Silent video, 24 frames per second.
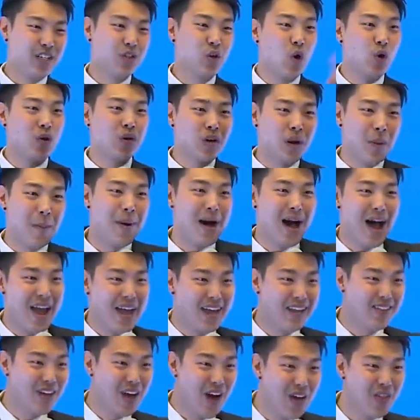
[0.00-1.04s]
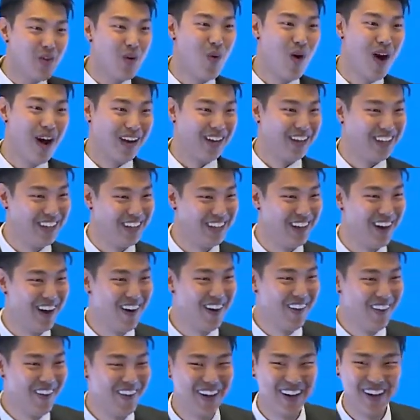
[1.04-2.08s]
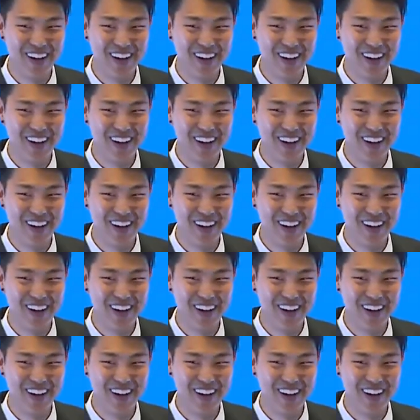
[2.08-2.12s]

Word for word: have told her to buy the other one, you know?